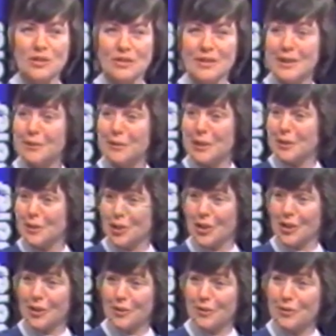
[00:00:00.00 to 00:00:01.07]
living
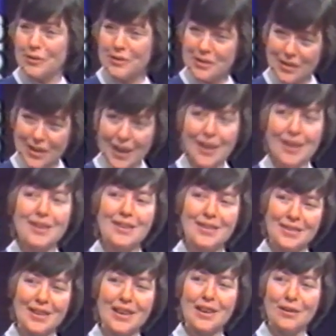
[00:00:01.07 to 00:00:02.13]
geographers say
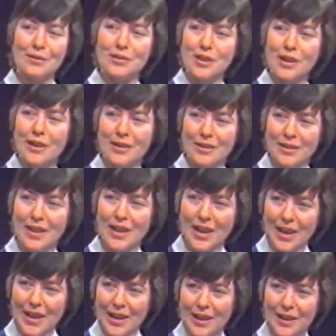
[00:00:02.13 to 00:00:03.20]
they have done,
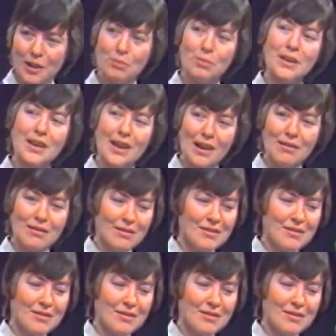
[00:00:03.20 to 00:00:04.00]
and I can pick out